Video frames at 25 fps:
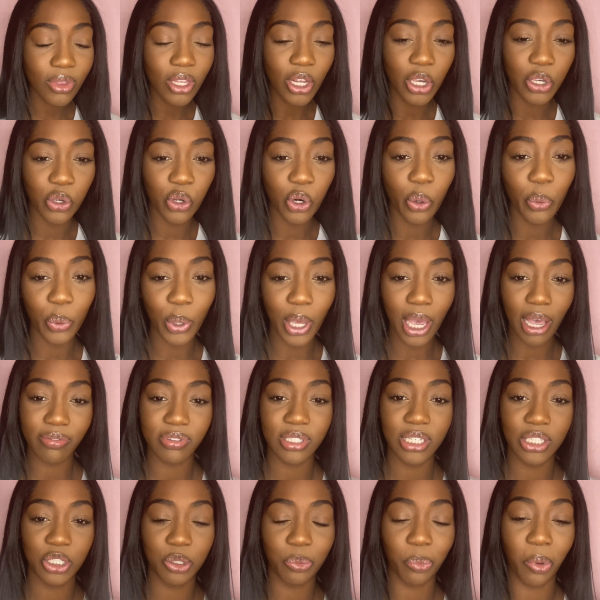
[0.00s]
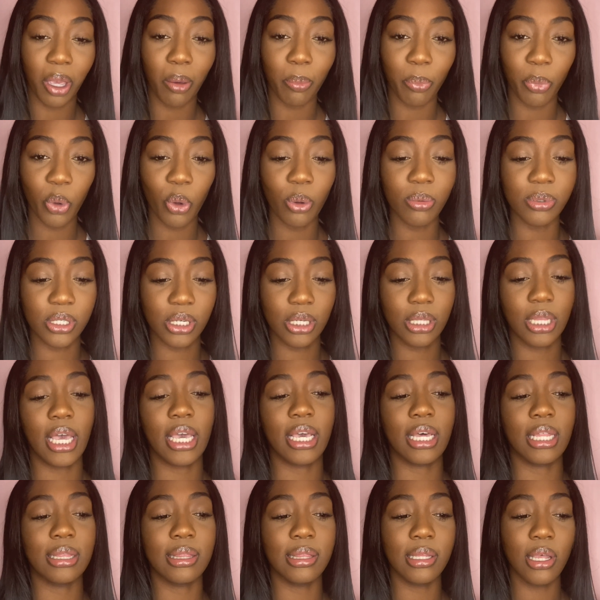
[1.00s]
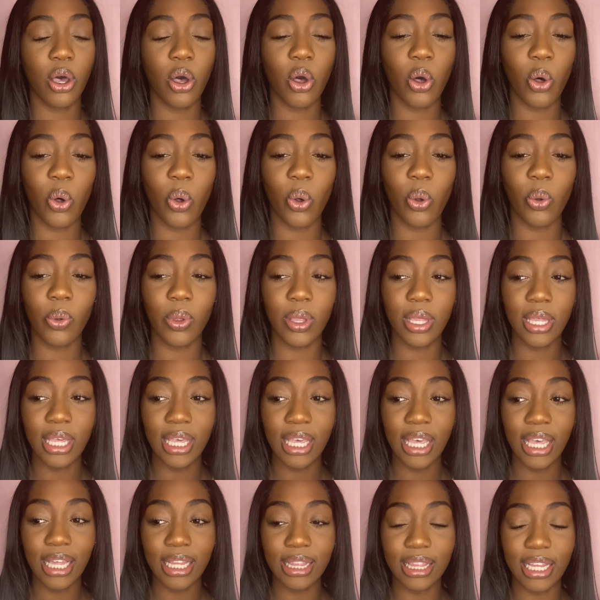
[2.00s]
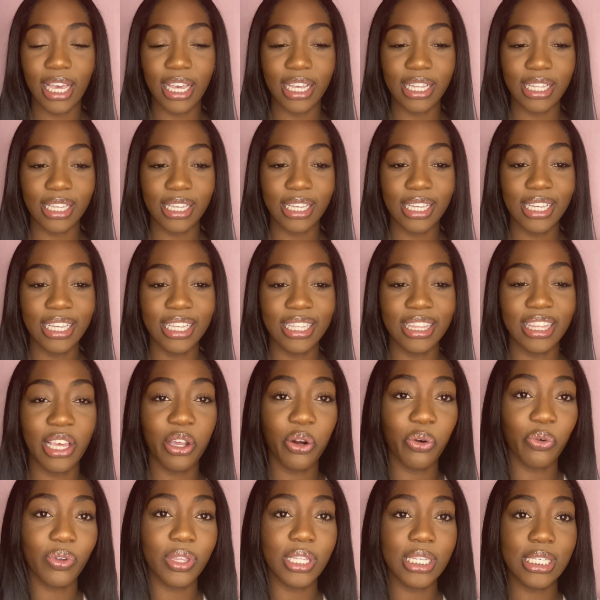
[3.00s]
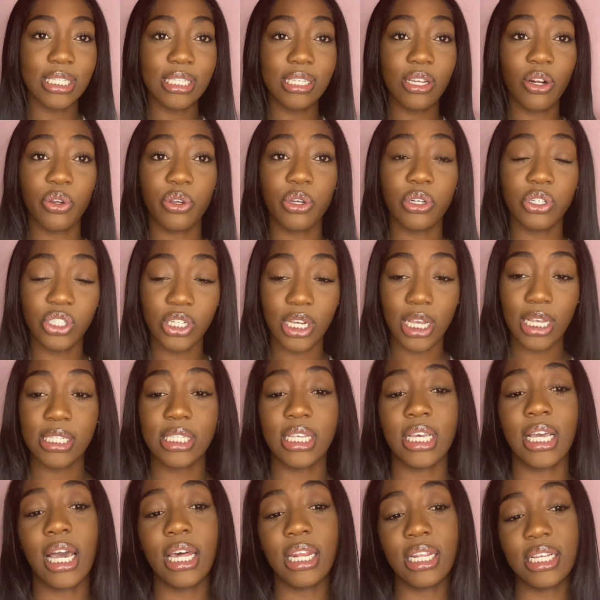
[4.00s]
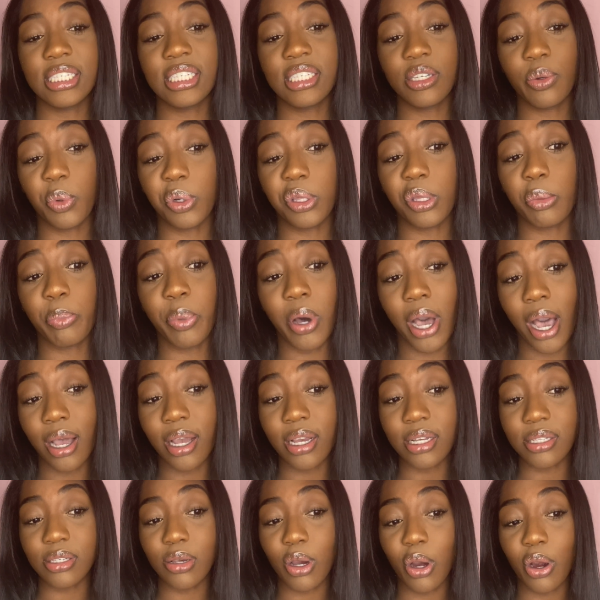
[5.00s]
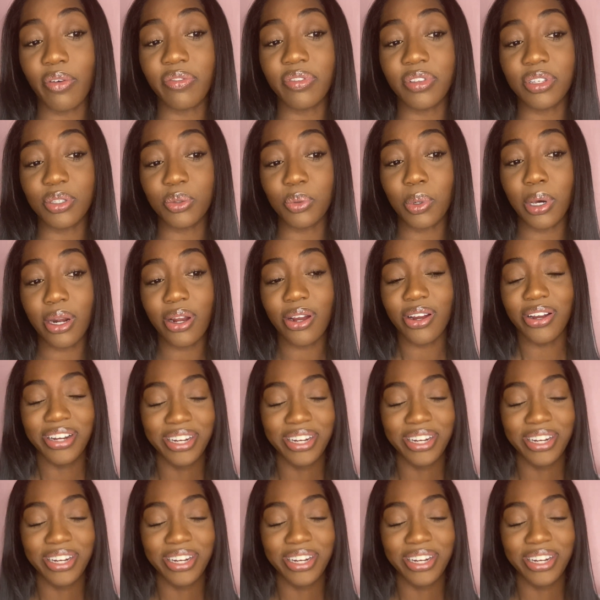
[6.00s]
you know, when you have such big boobs, they're like low, like they don't really sit on your chest. They kind of sit where the pockets are of the sweater.